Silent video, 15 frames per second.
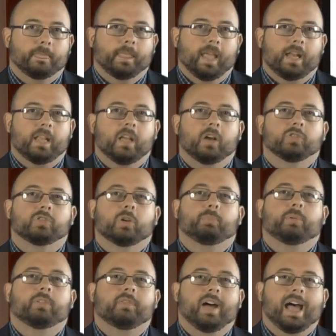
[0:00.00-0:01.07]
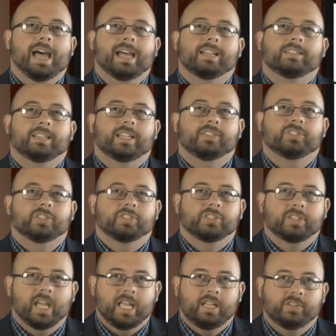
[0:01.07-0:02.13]
And He also provides and
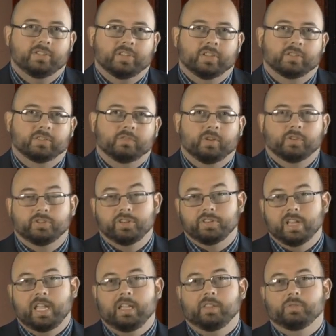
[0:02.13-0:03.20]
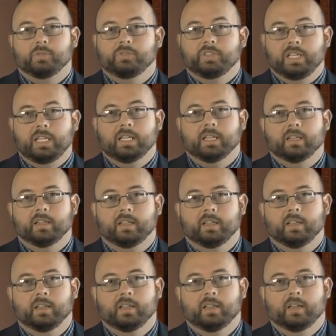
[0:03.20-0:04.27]
sustains us. Verses 8 through 10
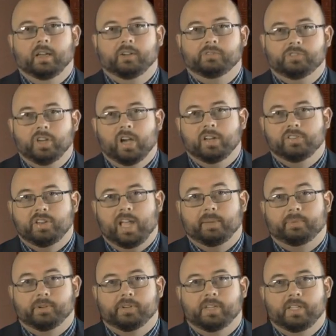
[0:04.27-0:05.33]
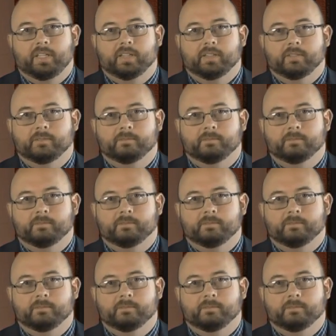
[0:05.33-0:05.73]
of John chapter 10.